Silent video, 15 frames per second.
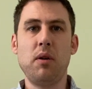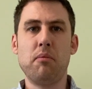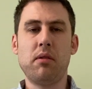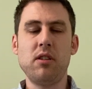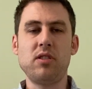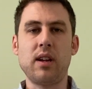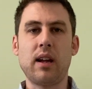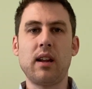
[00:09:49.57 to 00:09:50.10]

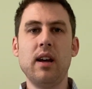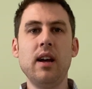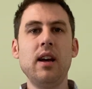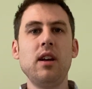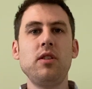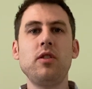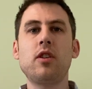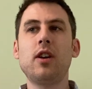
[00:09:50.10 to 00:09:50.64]
project.
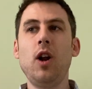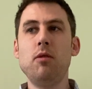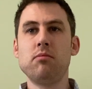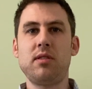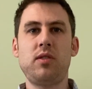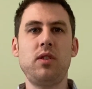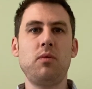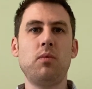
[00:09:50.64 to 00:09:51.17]
You can
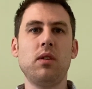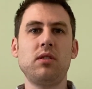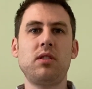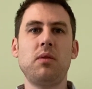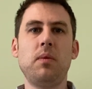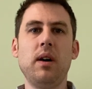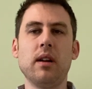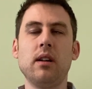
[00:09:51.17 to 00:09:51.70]
almost do it
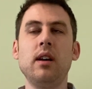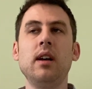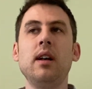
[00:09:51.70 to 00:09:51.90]
one-to-one. -one.